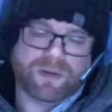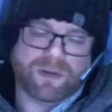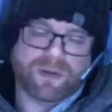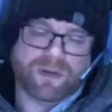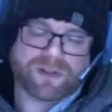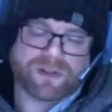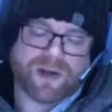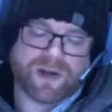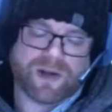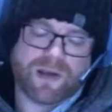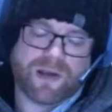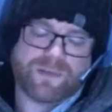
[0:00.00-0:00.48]

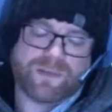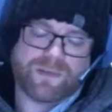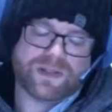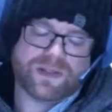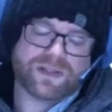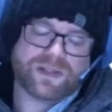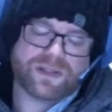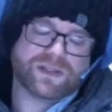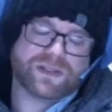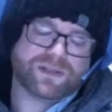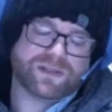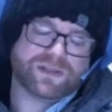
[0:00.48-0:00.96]

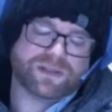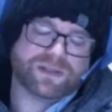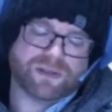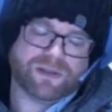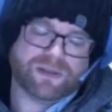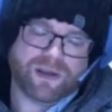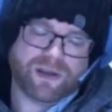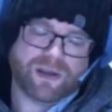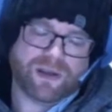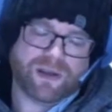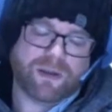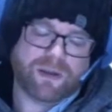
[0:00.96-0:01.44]
Nostramus,
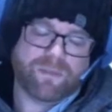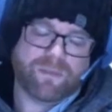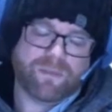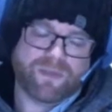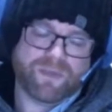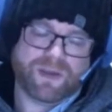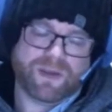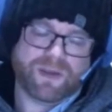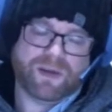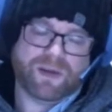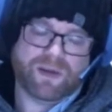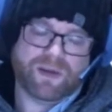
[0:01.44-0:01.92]

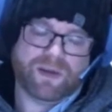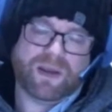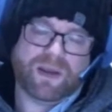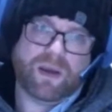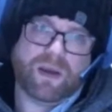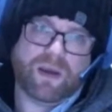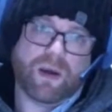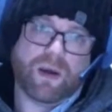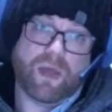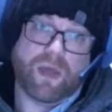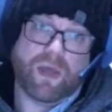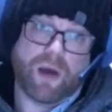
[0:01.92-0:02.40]
then
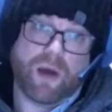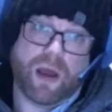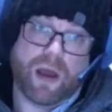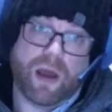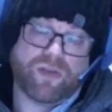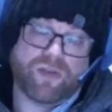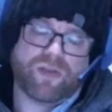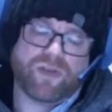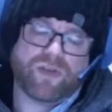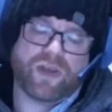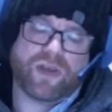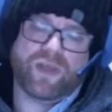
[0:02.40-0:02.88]
yeah, I
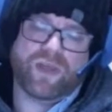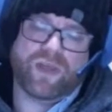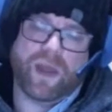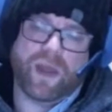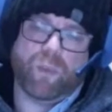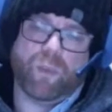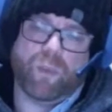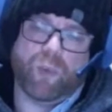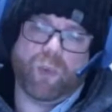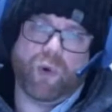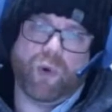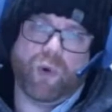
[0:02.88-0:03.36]
see
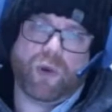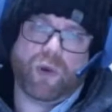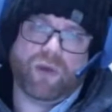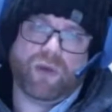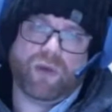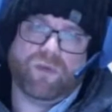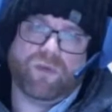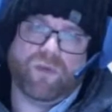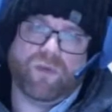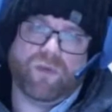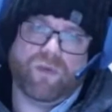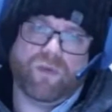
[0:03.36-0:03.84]
that working
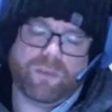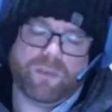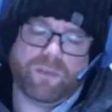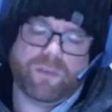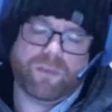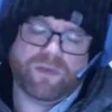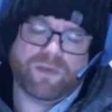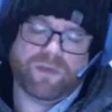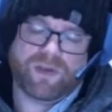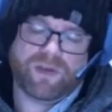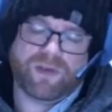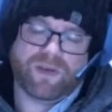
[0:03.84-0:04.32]
for them and
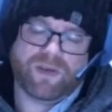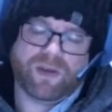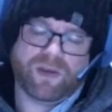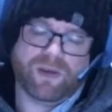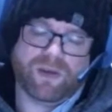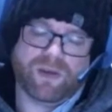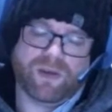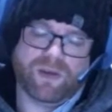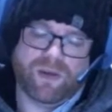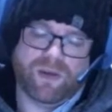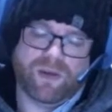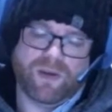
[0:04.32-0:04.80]
seeing,
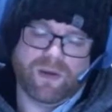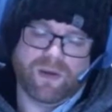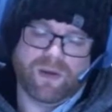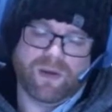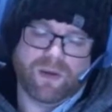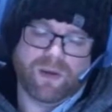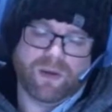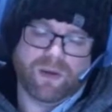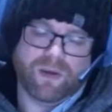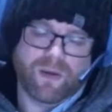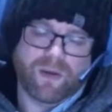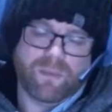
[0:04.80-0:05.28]

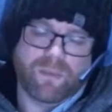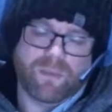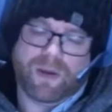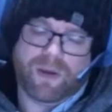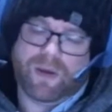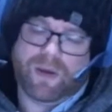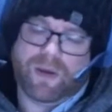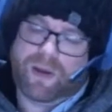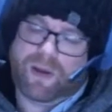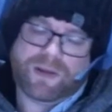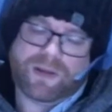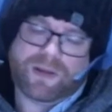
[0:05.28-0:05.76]
but
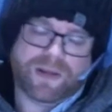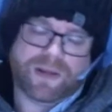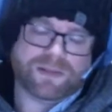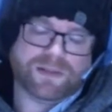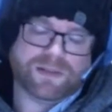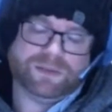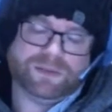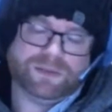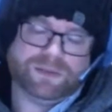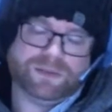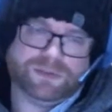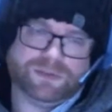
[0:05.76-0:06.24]
it doesn't
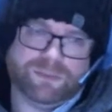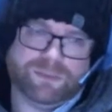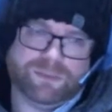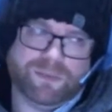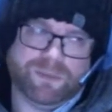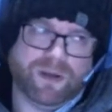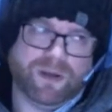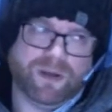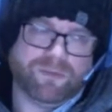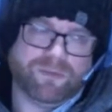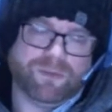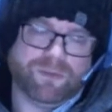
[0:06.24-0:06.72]
interest me,
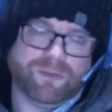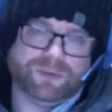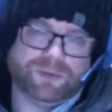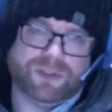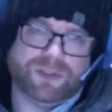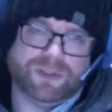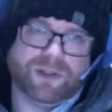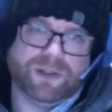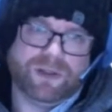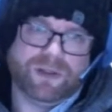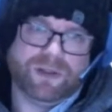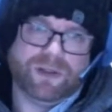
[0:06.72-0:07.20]

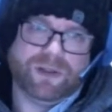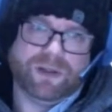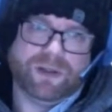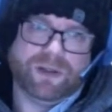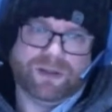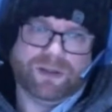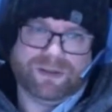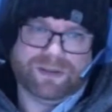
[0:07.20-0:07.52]
unfortunately.